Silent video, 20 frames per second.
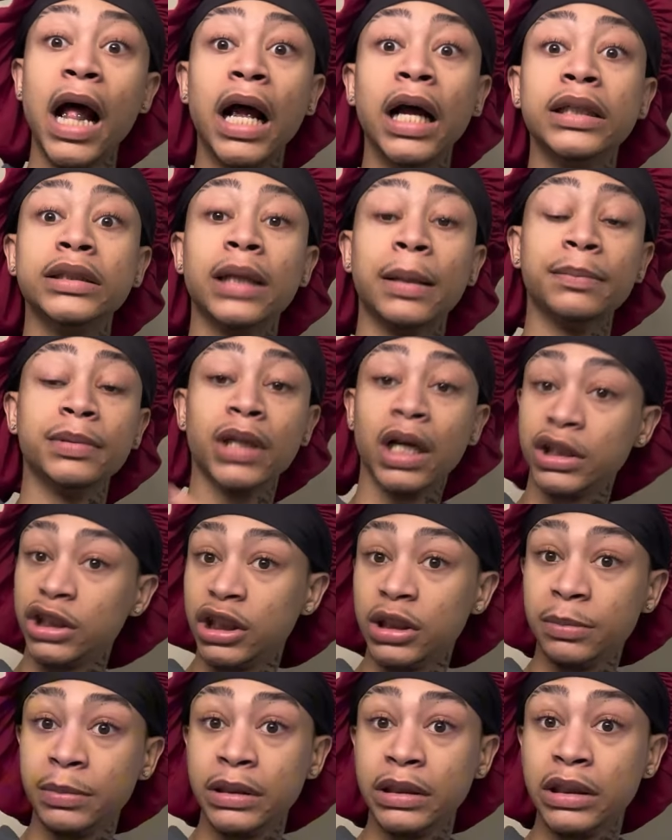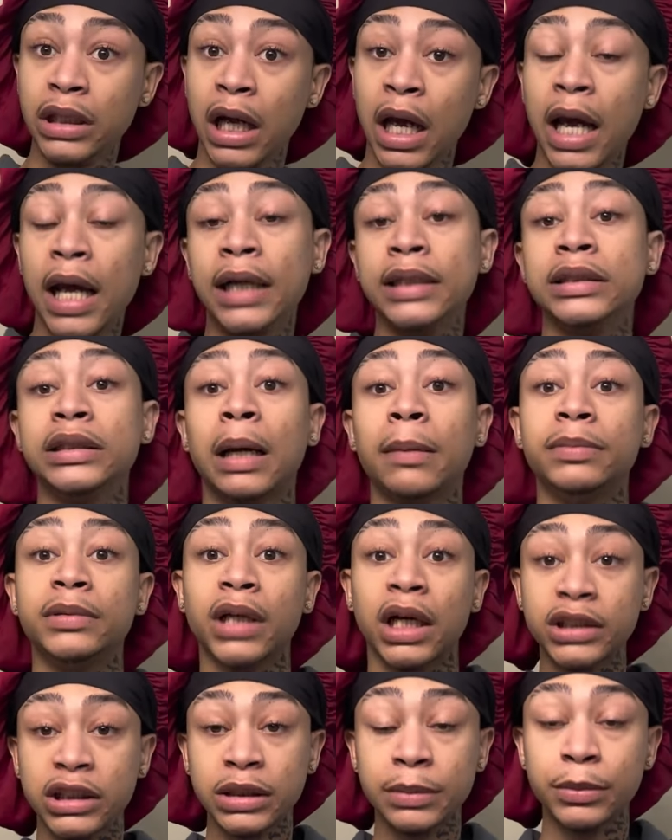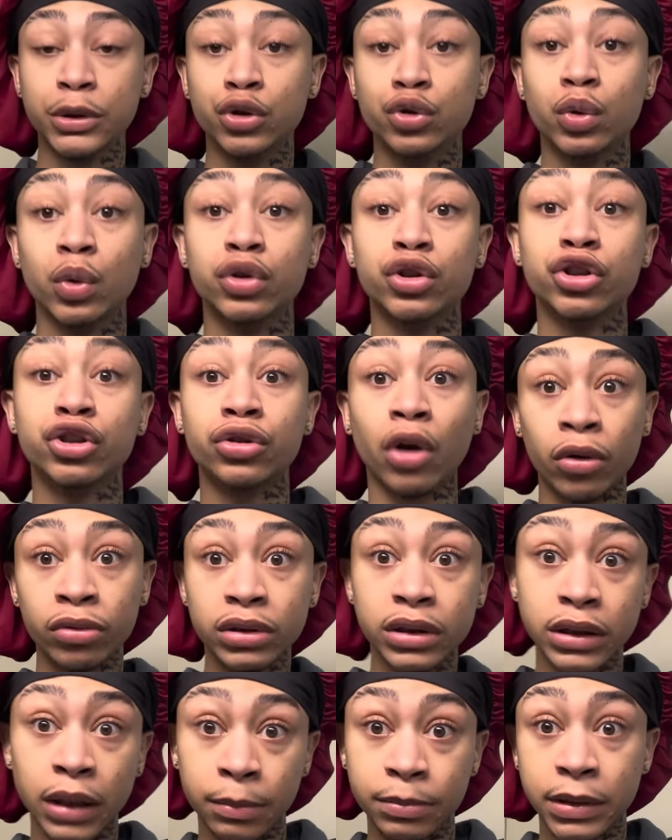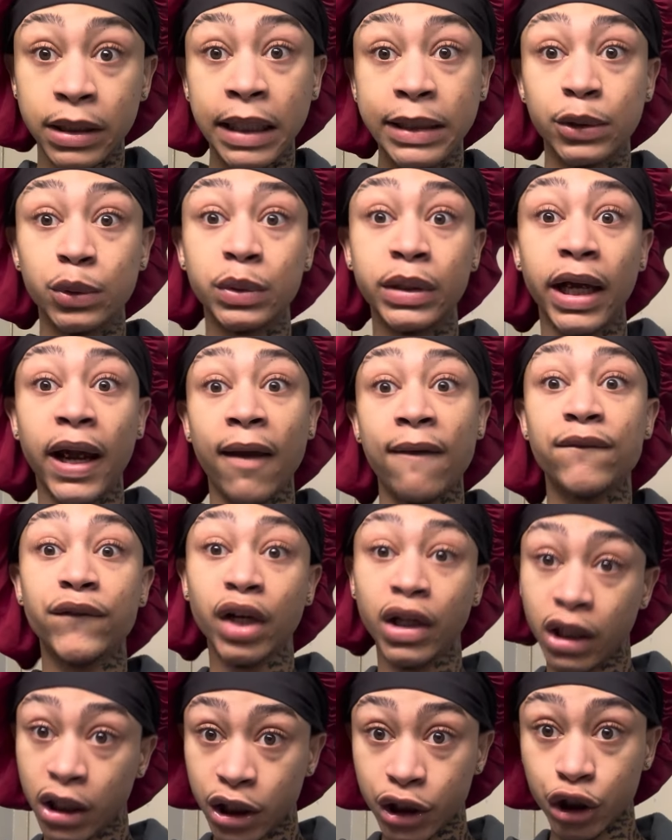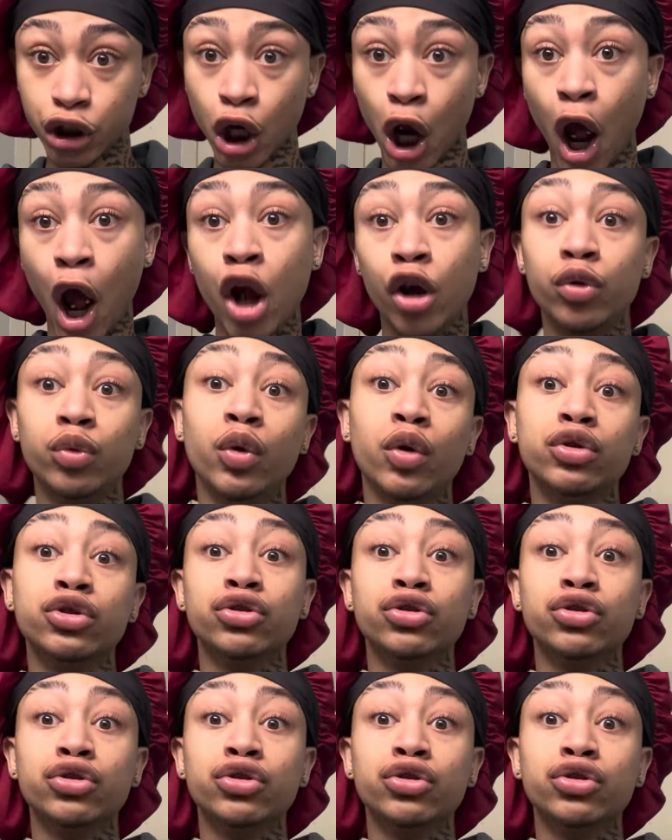Stop touching me. Stop touching me. You're going to start something that you can't finish. You're going to